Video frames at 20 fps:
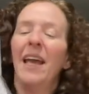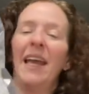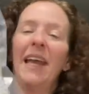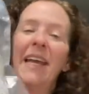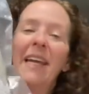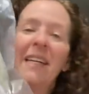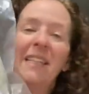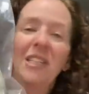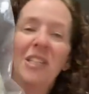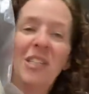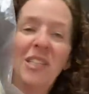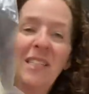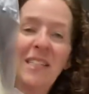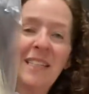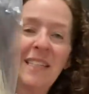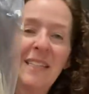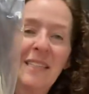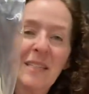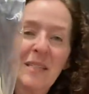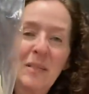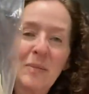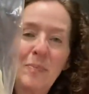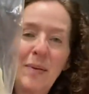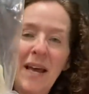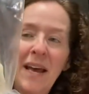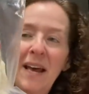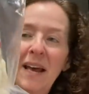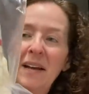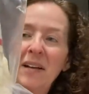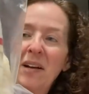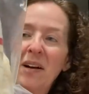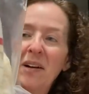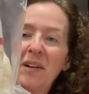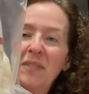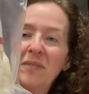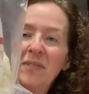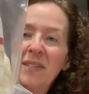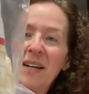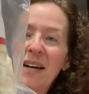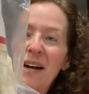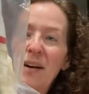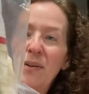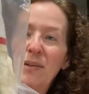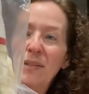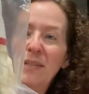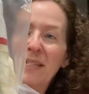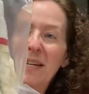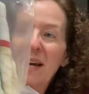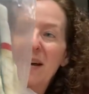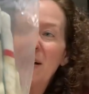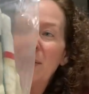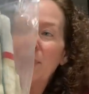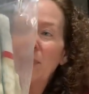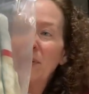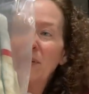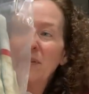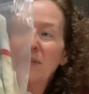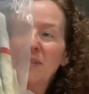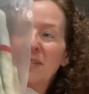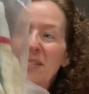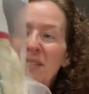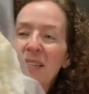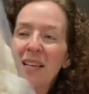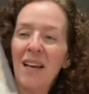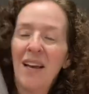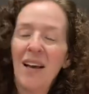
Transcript: And she sent this bag of towel toppers.